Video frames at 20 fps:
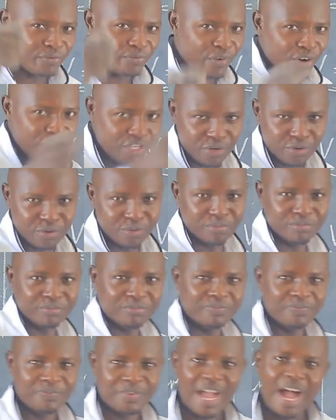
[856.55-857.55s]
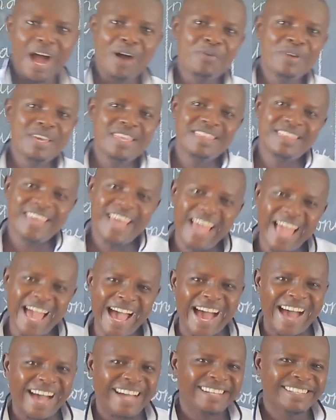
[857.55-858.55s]
volume. Are we
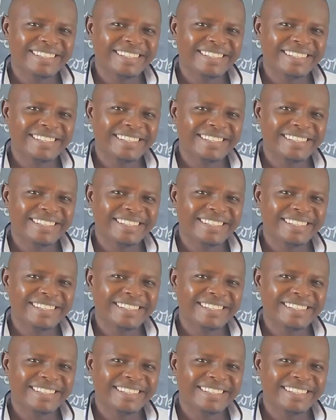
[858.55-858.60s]
there?